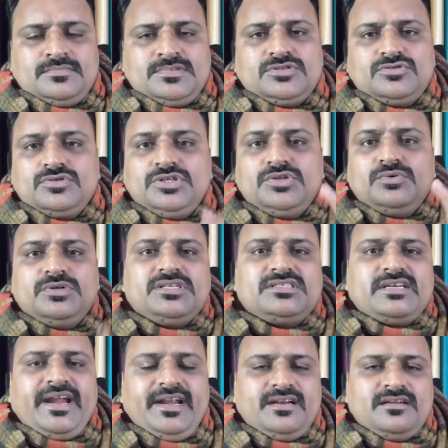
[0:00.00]
So you
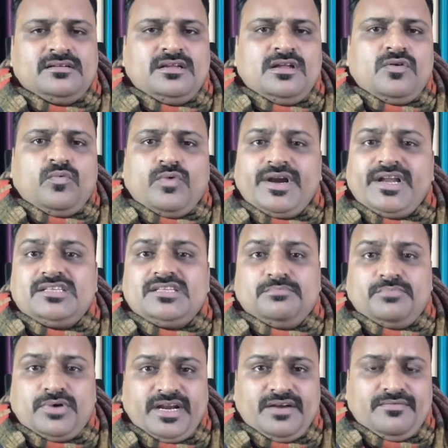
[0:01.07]
decide what is
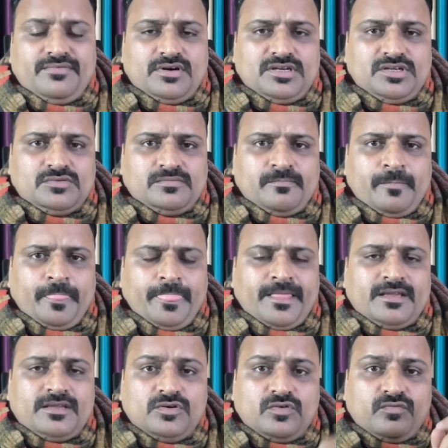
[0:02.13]
important for you.
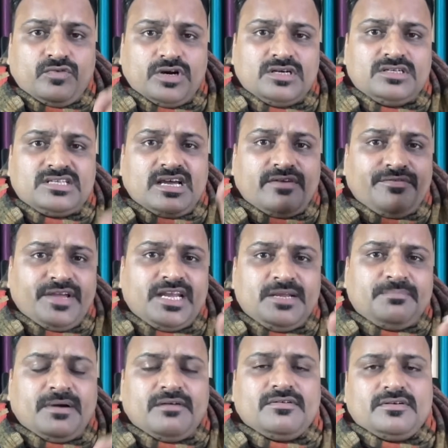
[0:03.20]
Your words are very
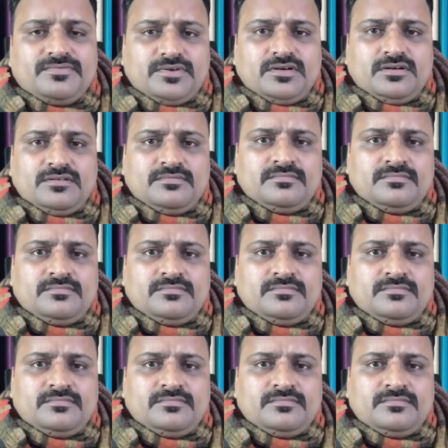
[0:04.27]
powerful.